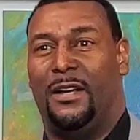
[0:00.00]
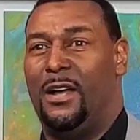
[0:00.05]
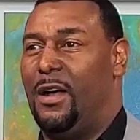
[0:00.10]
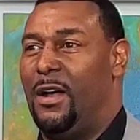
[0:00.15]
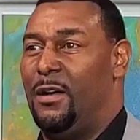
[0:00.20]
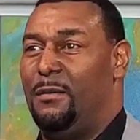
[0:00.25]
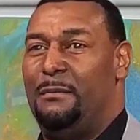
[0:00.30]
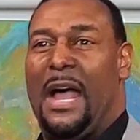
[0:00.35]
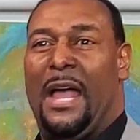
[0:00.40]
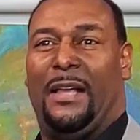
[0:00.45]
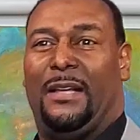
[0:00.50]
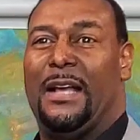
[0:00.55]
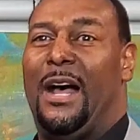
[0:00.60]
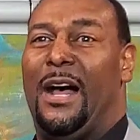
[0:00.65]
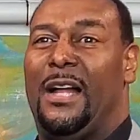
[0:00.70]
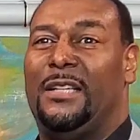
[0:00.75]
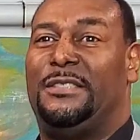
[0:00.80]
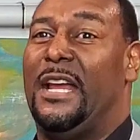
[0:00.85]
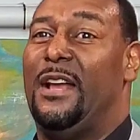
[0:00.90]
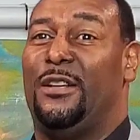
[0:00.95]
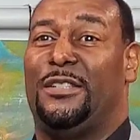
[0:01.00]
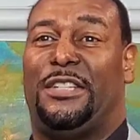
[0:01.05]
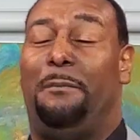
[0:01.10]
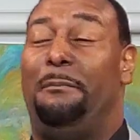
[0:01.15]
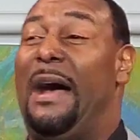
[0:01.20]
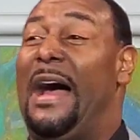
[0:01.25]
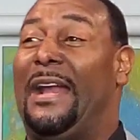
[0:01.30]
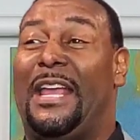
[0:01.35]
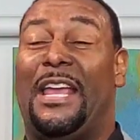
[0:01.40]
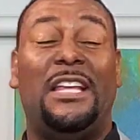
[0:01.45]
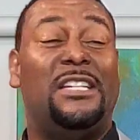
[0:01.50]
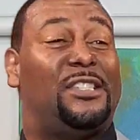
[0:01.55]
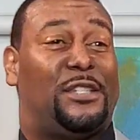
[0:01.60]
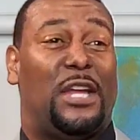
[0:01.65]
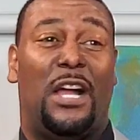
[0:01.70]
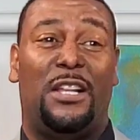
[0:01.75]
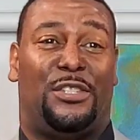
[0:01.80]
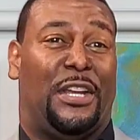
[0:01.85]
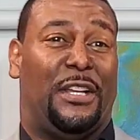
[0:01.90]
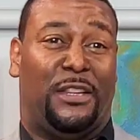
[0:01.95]
Oh my God. Tell somebody he's
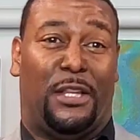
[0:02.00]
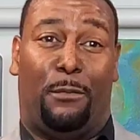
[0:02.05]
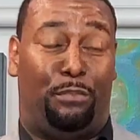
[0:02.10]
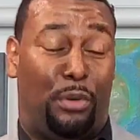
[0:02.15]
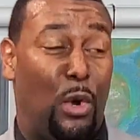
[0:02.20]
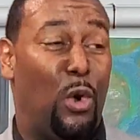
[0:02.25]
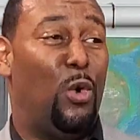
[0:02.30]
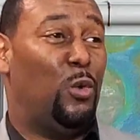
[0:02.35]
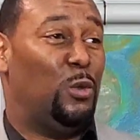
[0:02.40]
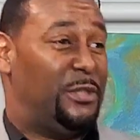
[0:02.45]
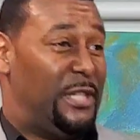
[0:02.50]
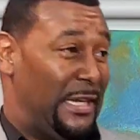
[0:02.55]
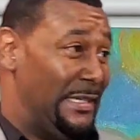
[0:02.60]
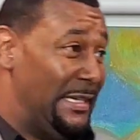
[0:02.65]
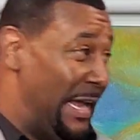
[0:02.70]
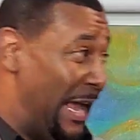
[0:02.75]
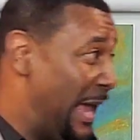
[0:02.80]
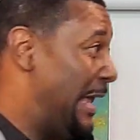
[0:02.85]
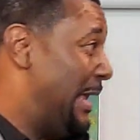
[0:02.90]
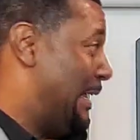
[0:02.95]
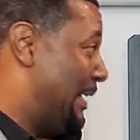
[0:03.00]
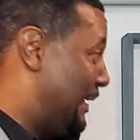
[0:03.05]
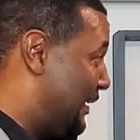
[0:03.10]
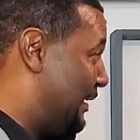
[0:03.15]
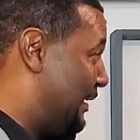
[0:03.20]
touching the pool today.